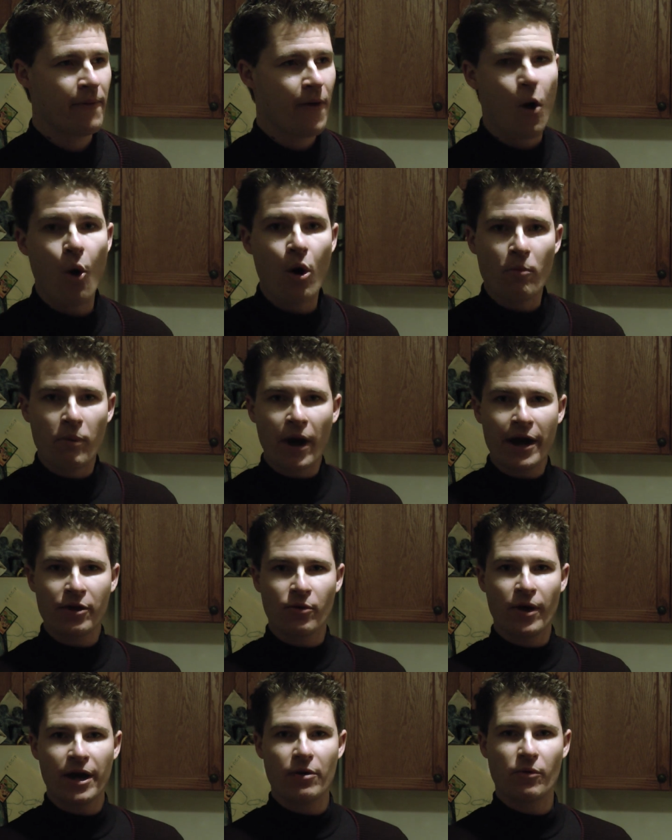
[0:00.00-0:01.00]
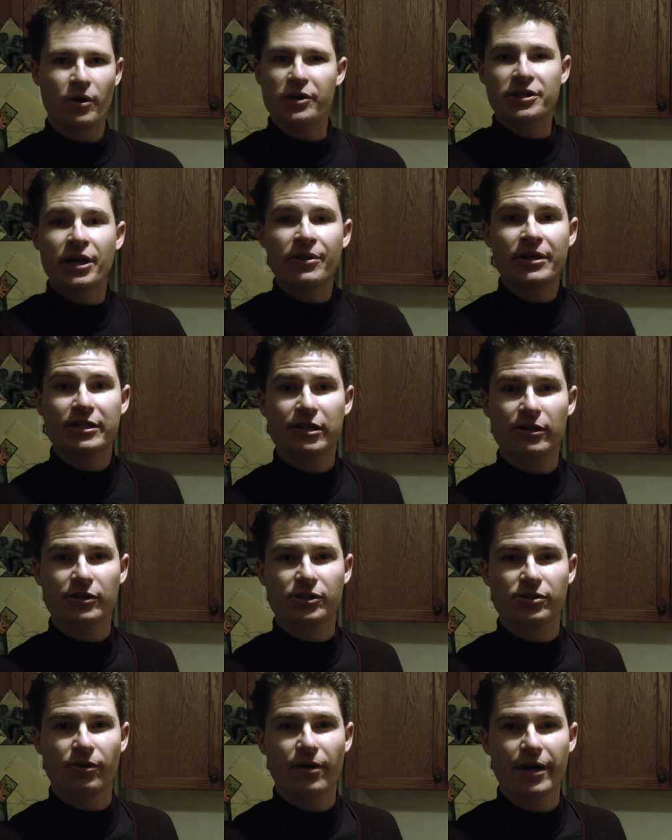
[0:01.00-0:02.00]
Oh, by the way, when you're telling these little
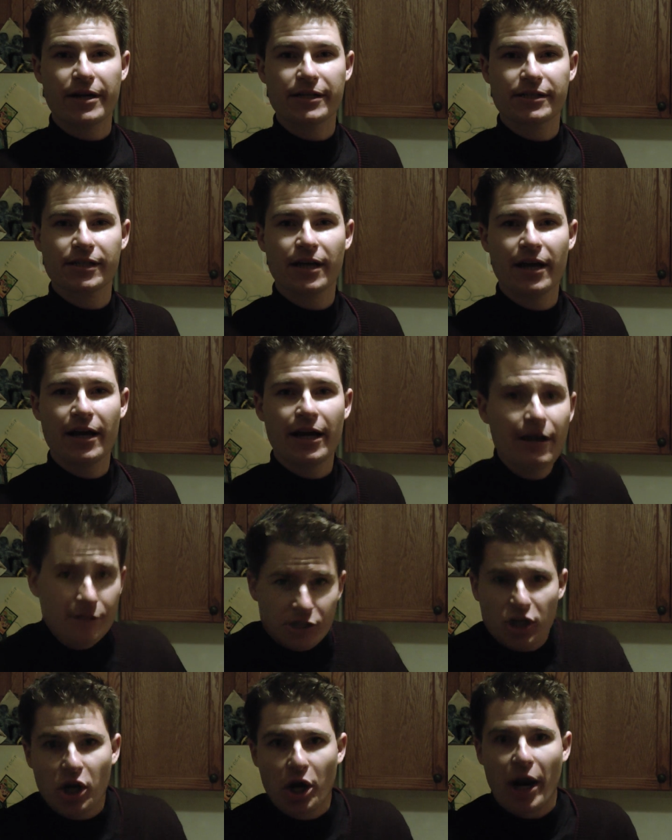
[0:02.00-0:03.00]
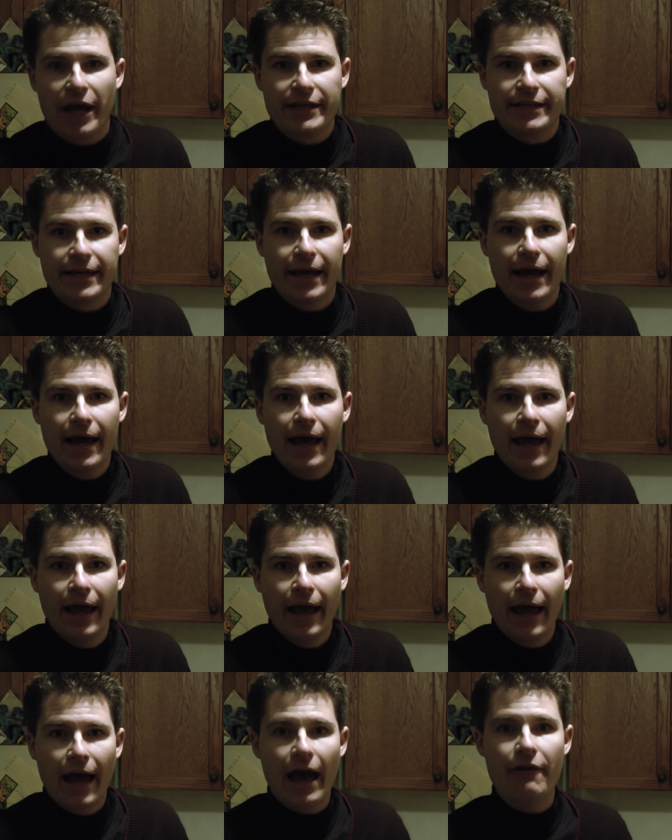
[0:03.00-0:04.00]
stories, here's a good idea.
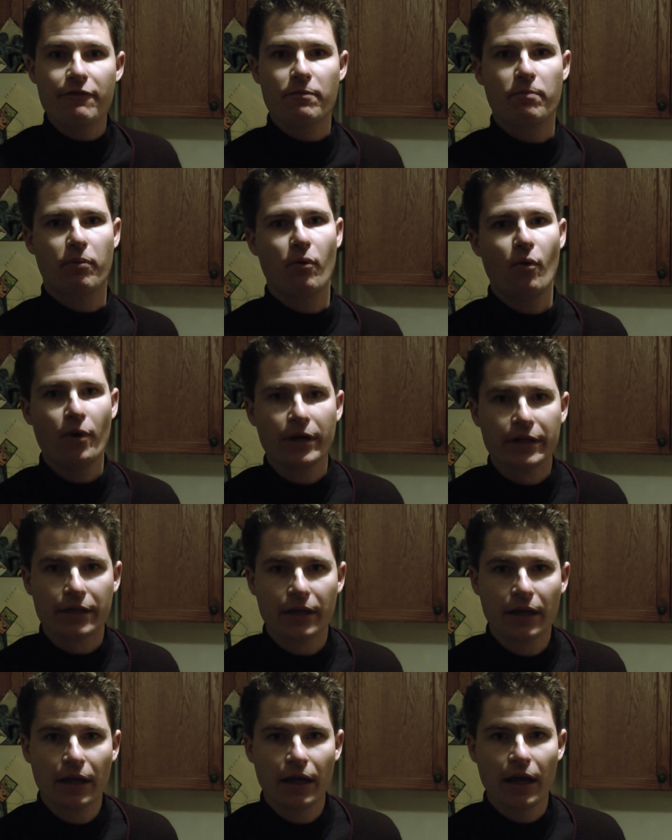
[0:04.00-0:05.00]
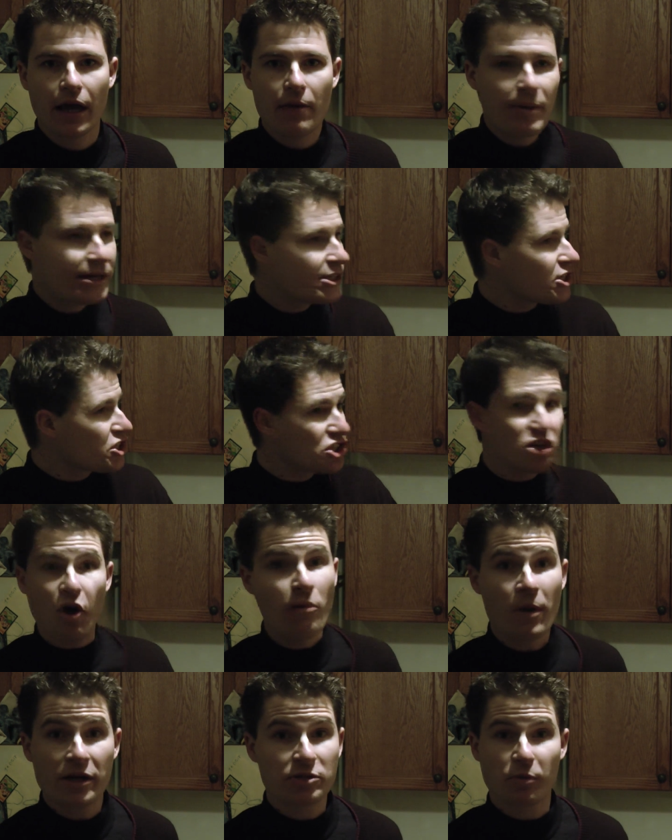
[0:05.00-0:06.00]
Have a point. It makes it so
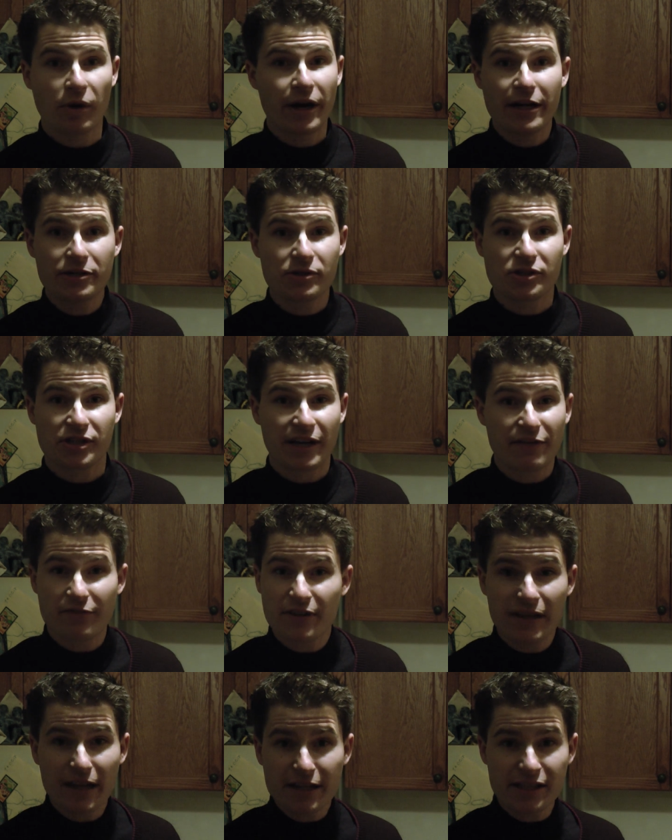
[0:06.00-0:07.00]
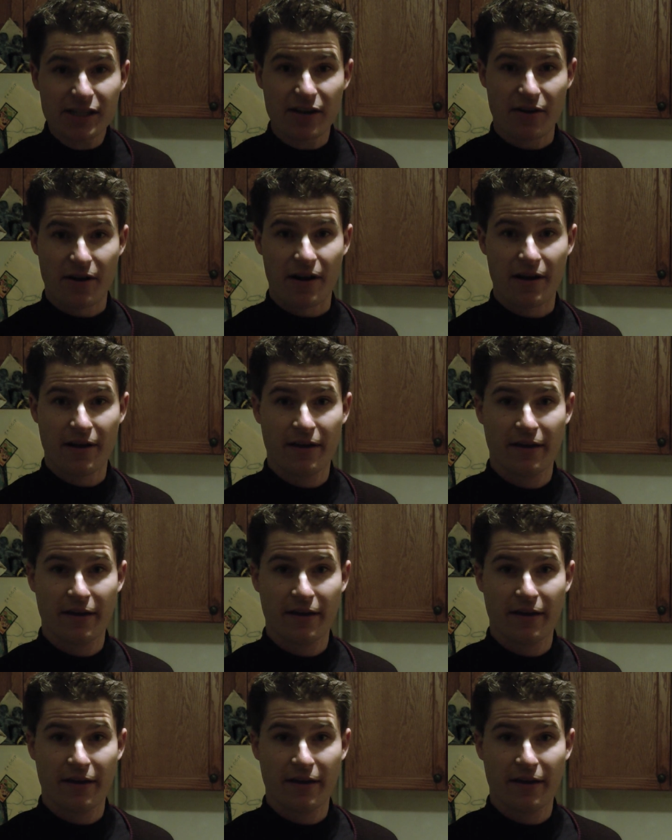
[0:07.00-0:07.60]
much more interesting for the listener.